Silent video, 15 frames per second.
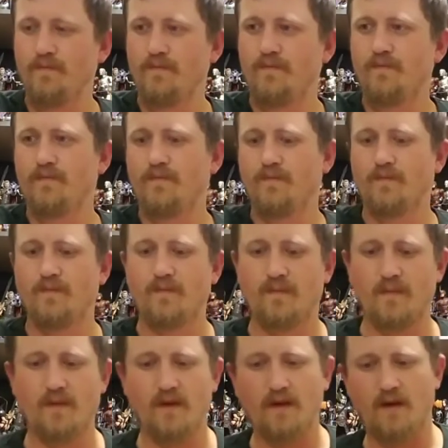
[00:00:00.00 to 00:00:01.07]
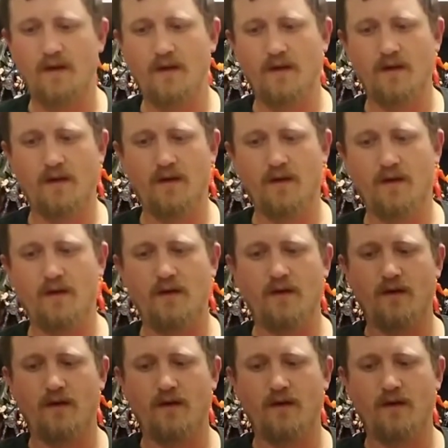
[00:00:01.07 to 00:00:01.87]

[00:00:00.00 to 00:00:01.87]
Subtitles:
(silence)